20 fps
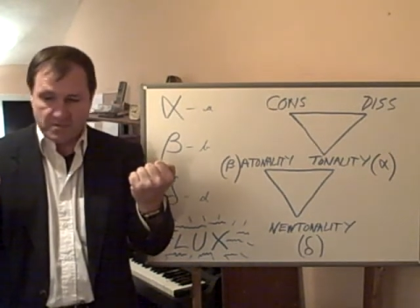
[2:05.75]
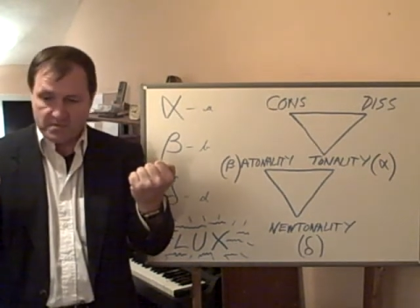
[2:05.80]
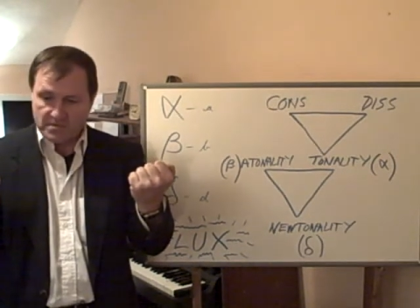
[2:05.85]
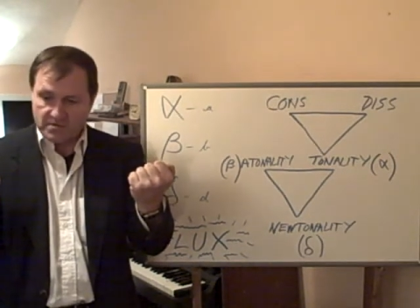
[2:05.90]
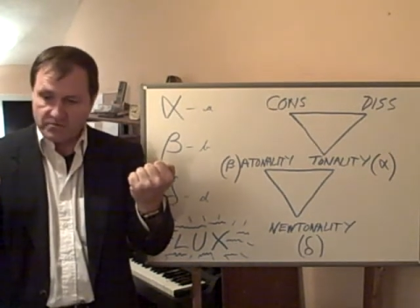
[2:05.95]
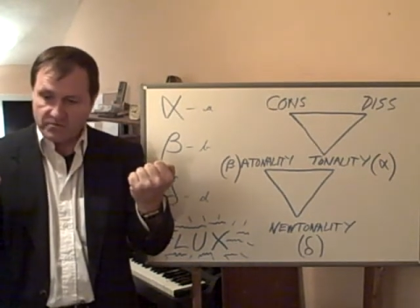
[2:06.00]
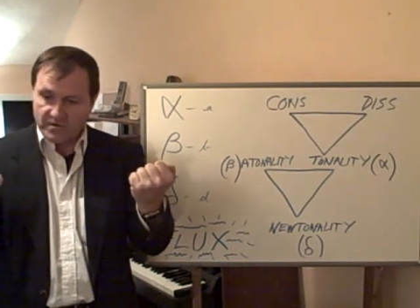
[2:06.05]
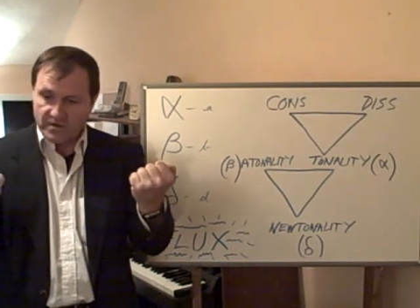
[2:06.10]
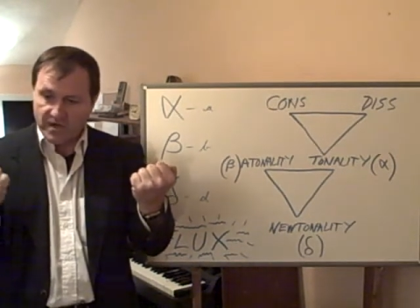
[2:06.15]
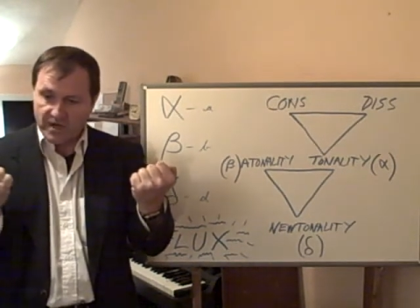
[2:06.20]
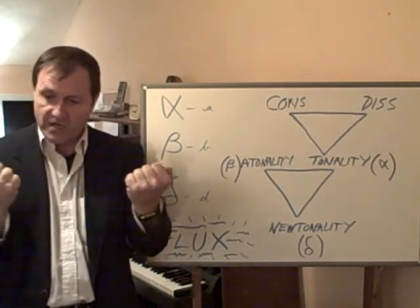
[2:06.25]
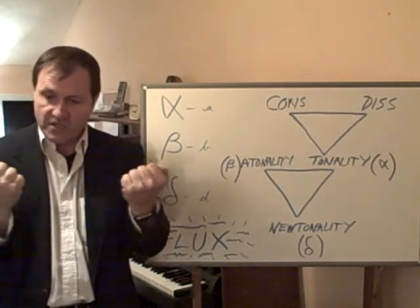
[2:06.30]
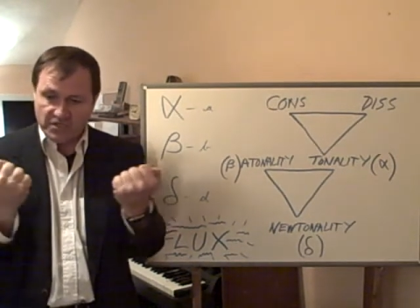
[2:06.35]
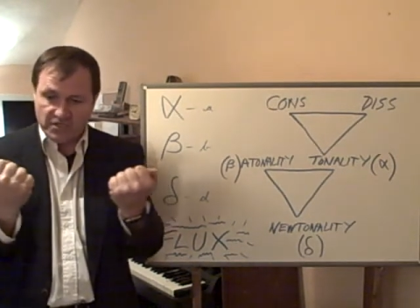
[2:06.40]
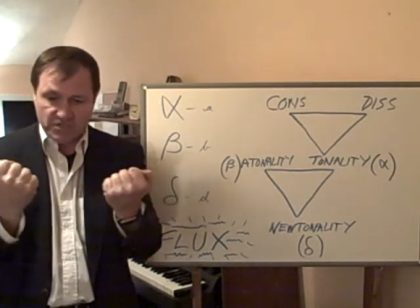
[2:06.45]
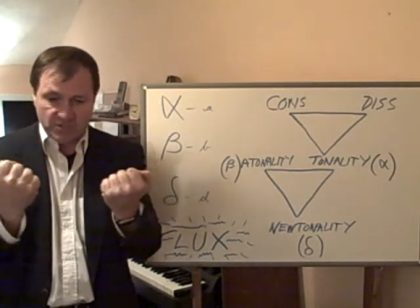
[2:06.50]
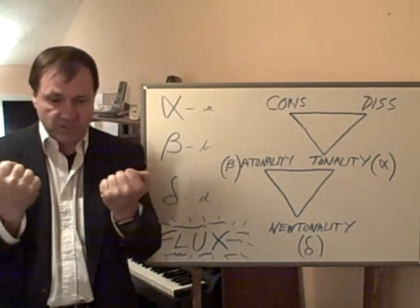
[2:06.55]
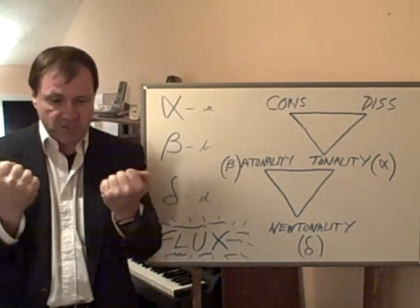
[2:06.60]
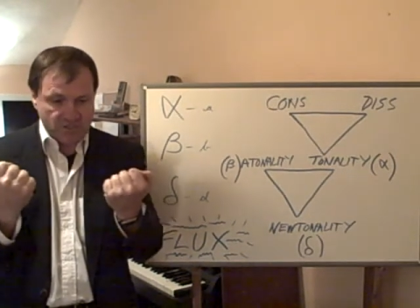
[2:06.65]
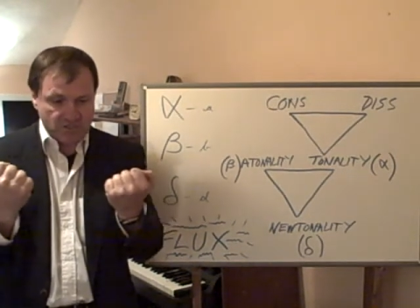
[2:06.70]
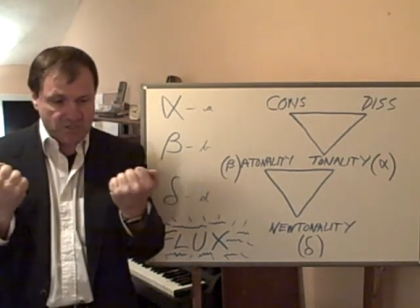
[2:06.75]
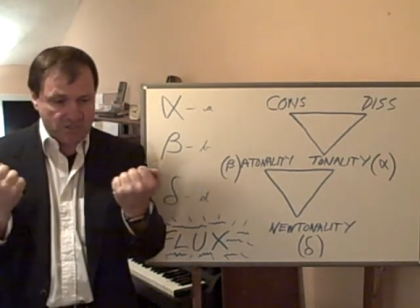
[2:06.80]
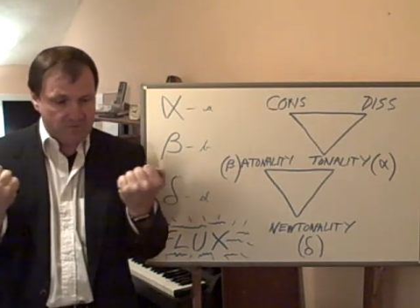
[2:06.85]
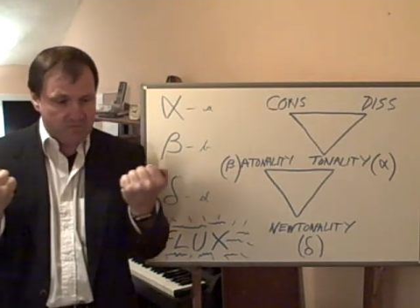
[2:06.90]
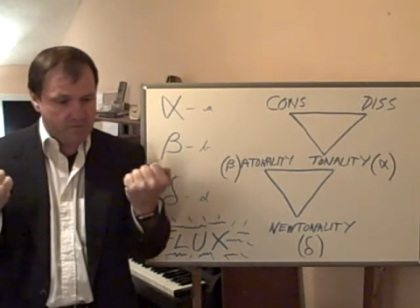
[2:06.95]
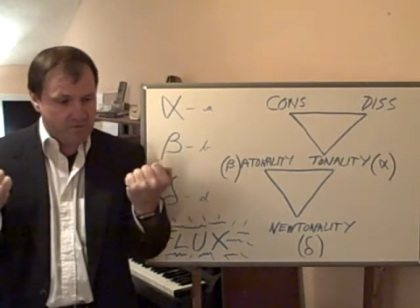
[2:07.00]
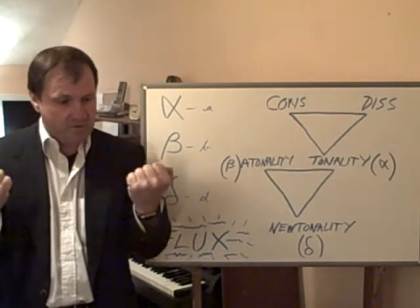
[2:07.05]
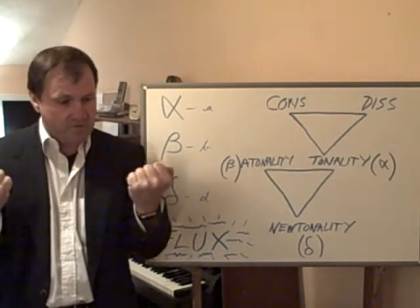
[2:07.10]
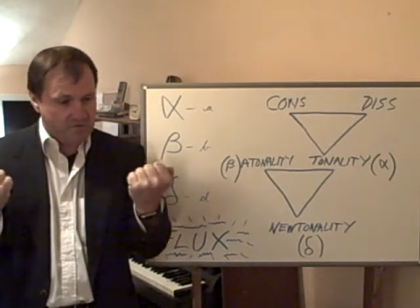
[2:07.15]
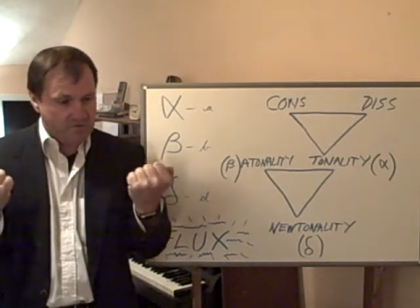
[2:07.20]
the
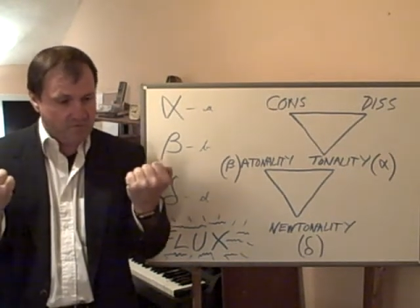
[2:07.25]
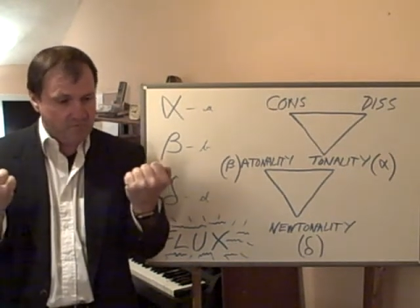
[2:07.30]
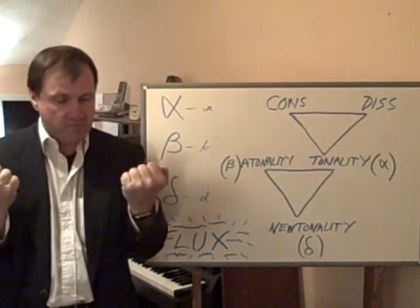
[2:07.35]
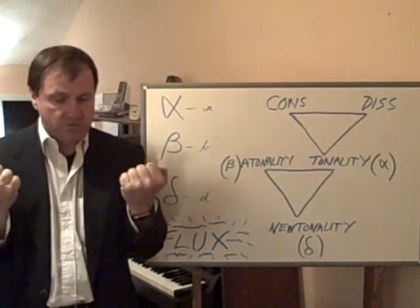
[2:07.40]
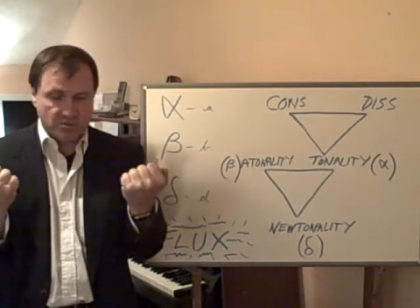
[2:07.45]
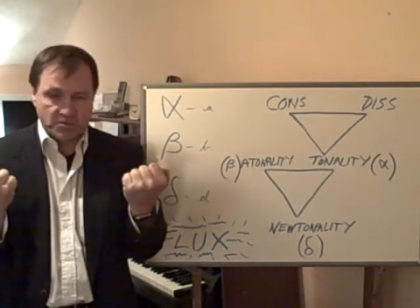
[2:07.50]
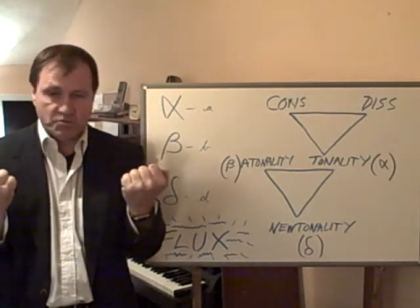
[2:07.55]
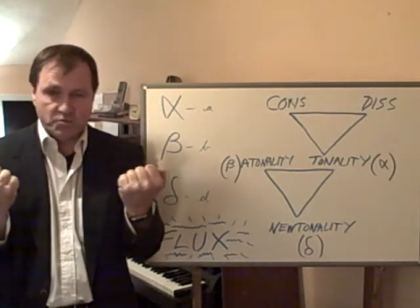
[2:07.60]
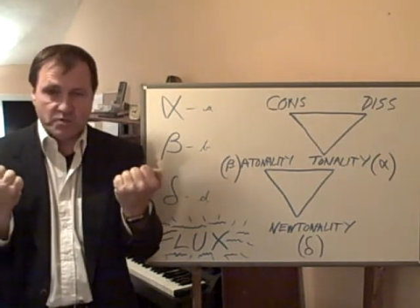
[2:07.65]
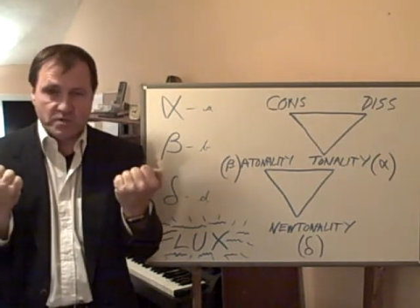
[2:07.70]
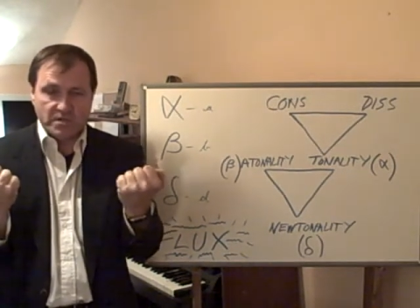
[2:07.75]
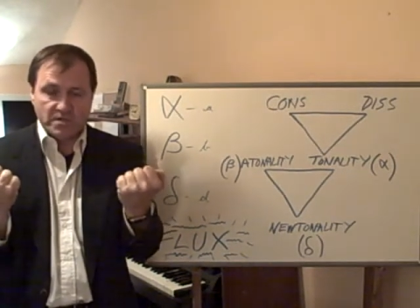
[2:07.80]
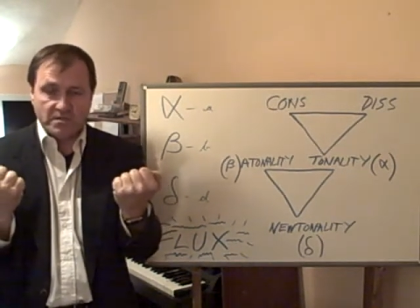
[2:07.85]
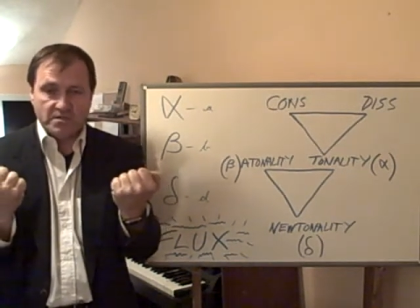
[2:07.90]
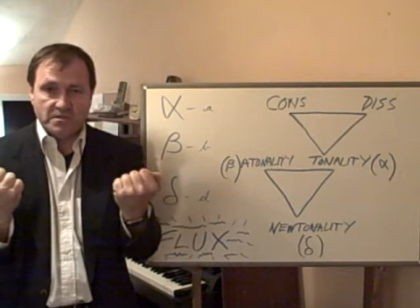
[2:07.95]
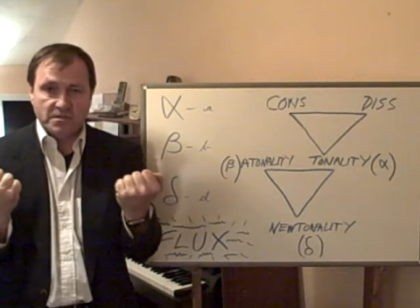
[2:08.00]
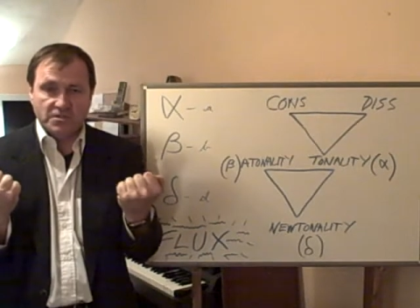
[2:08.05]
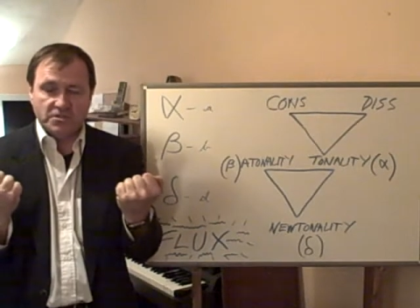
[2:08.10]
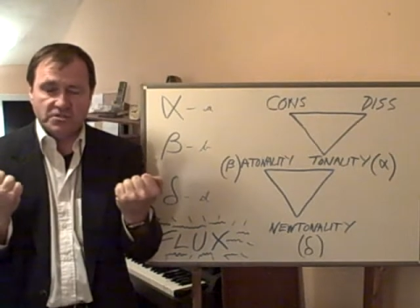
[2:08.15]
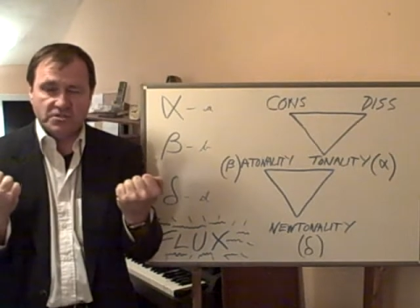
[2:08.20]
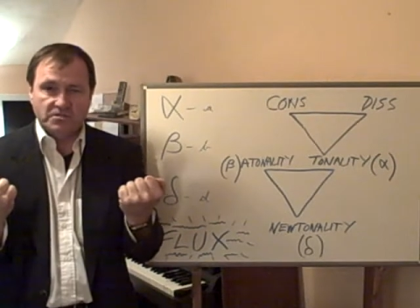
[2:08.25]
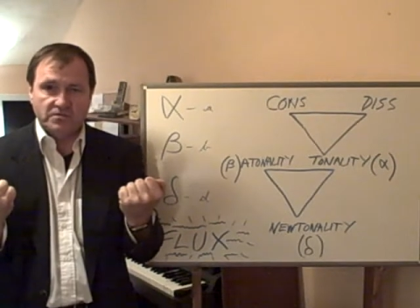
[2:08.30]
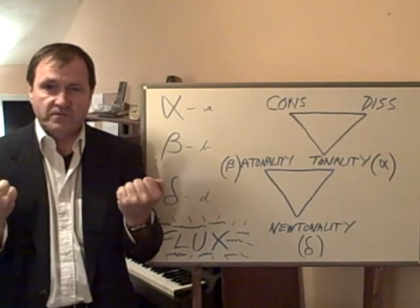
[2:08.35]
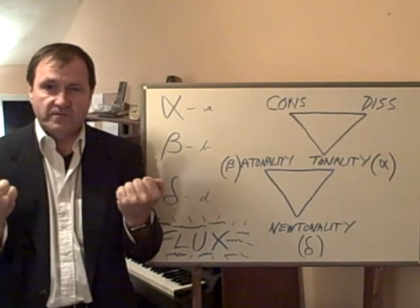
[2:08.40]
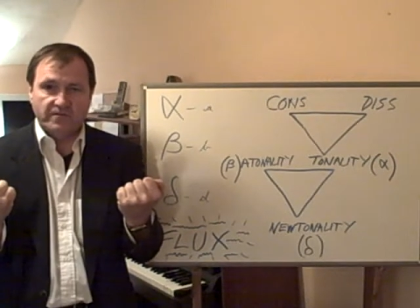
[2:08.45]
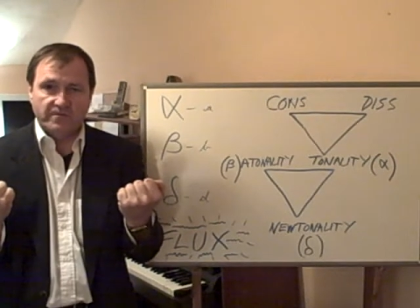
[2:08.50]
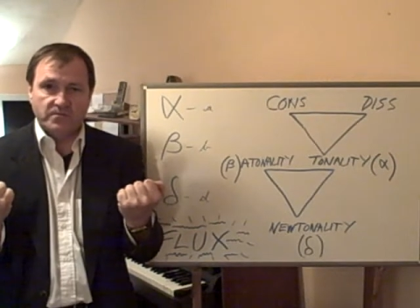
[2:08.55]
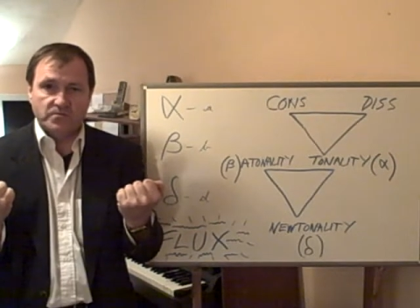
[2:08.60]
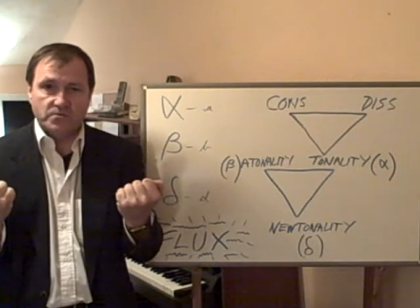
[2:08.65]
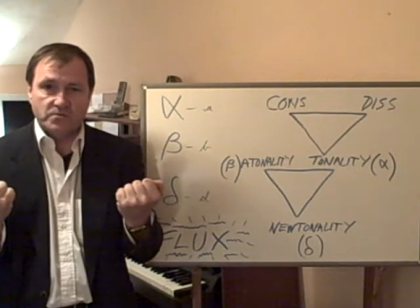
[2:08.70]
relationship between these two
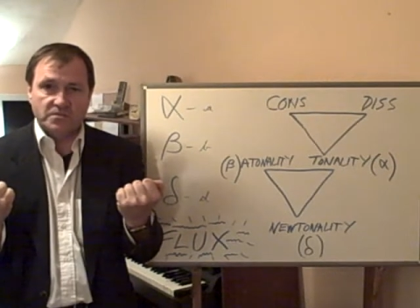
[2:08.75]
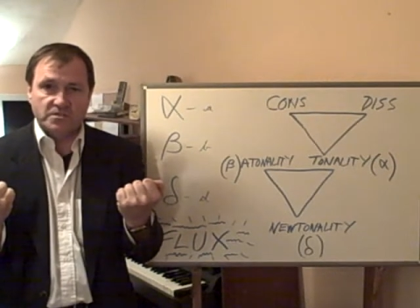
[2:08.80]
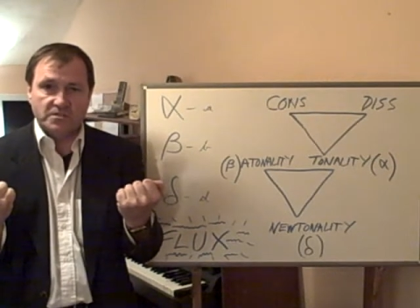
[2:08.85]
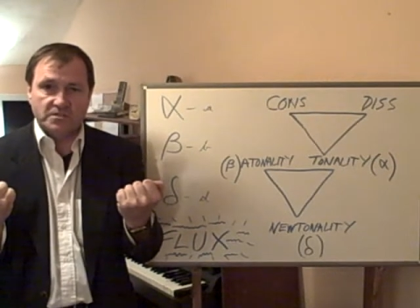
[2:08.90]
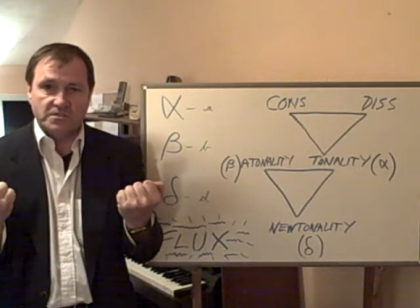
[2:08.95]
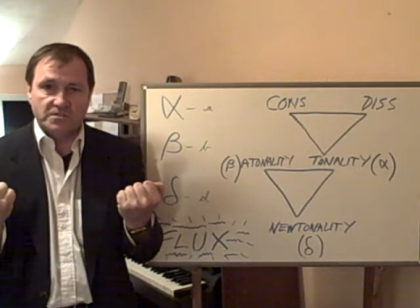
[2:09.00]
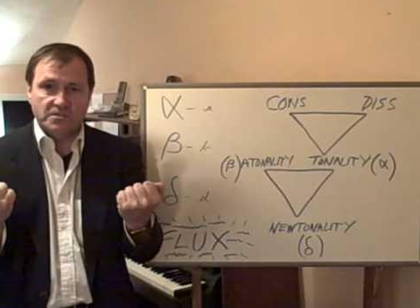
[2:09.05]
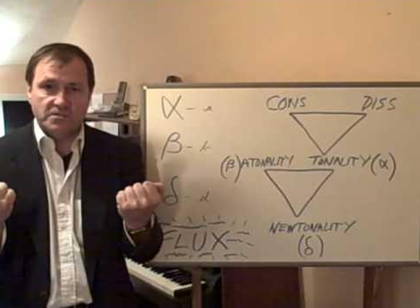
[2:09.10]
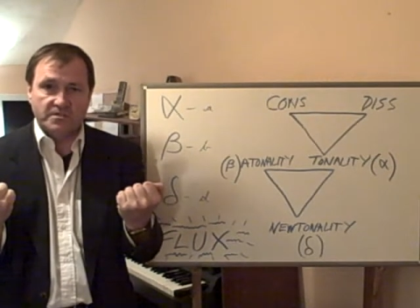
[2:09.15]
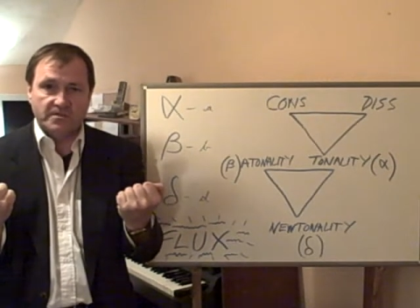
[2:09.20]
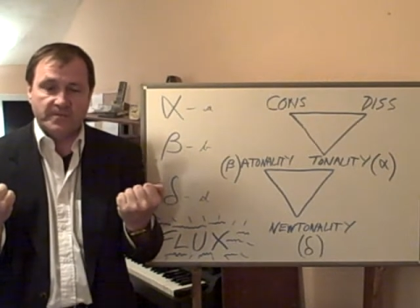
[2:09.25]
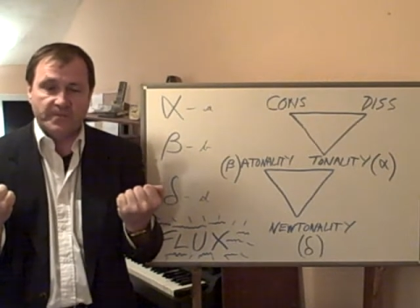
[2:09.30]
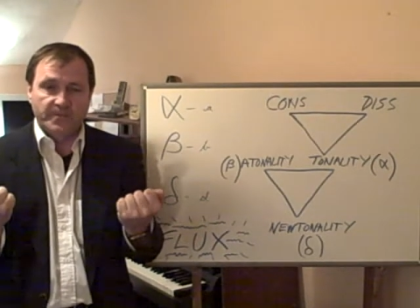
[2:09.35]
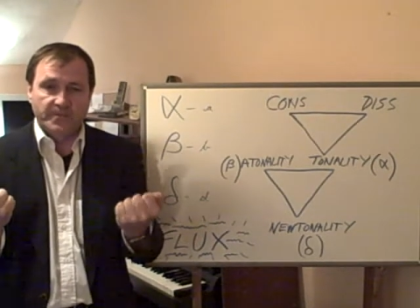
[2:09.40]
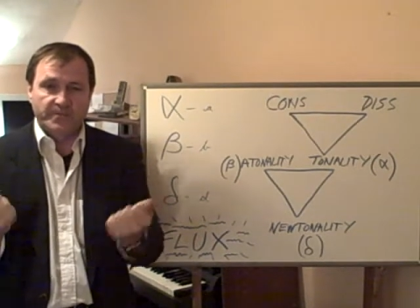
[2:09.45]
forces.